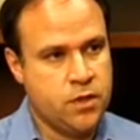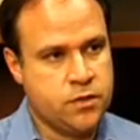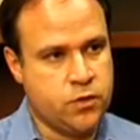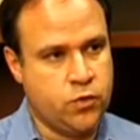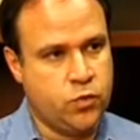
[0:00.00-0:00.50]

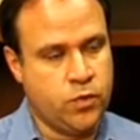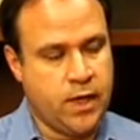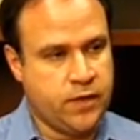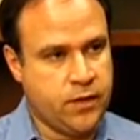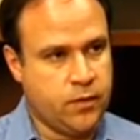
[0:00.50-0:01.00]
So
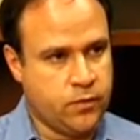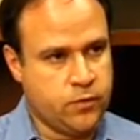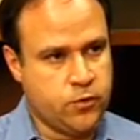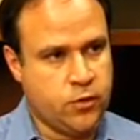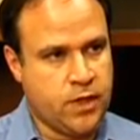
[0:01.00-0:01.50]
I think
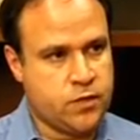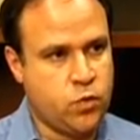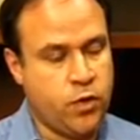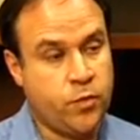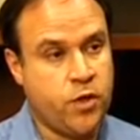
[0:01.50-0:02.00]
that's one